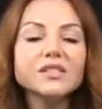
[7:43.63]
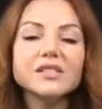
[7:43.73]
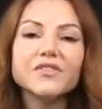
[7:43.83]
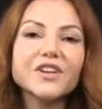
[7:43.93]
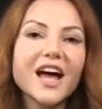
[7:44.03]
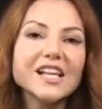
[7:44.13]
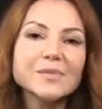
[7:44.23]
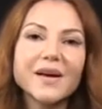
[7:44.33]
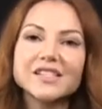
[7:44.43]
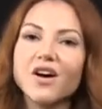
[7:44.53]
these different
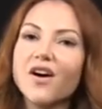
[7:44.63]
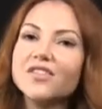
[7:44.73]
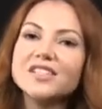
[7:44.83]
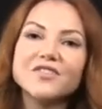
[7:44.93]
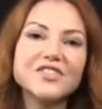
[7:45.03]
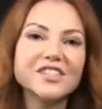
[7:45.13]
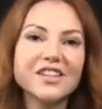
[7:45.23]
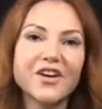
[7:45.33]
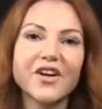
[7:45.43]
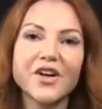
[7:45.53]
aspects, all the different
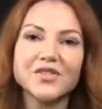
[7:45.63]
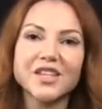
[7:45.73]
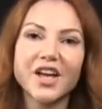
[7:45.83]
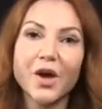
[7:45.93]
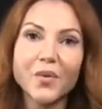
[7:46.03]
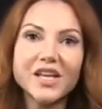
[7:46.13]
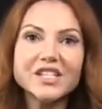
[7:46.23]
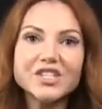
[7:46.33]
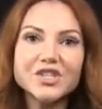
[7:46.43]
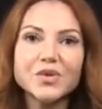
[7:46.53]
scenarios that go
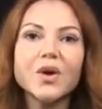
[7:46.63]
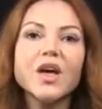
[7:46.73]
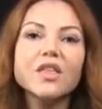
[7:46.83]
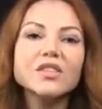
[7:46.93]
into